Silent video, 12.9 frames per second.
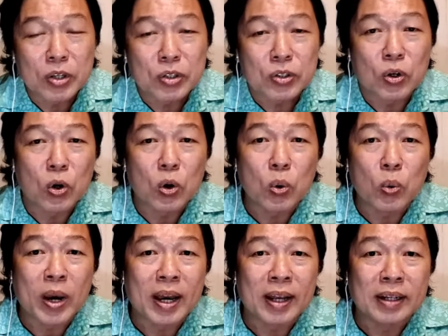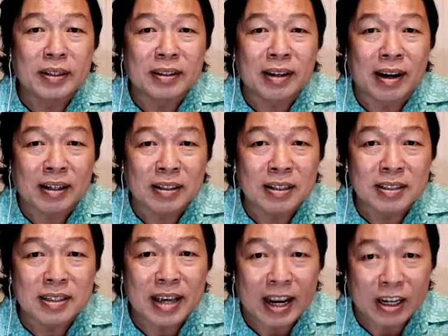So when the director
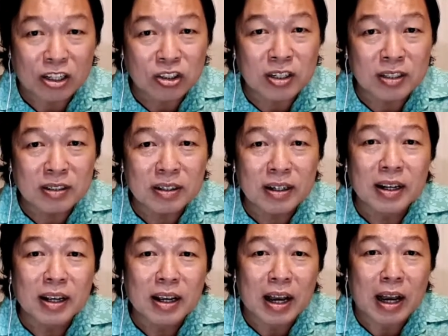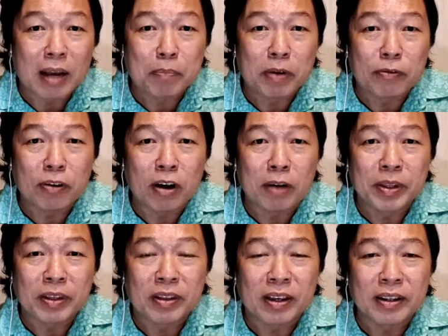said action, I
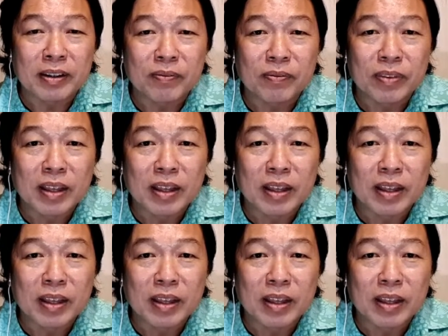performed the thing.